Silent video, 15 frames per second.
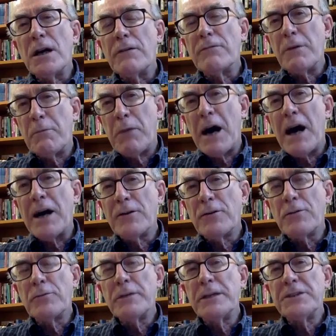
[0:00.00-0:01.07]
of the
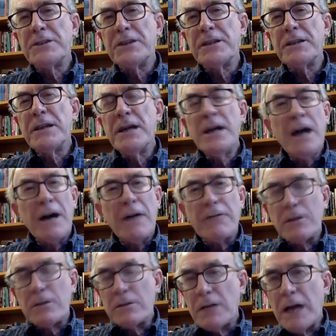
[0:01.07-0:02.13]
bioregion, of
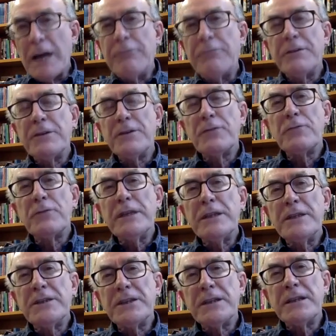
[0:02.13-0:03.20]
the life in the
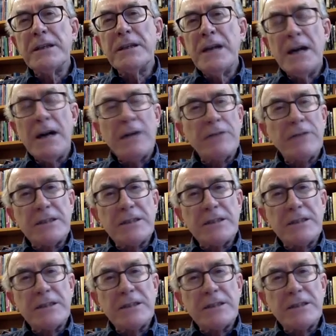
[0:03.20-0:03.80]
region, of the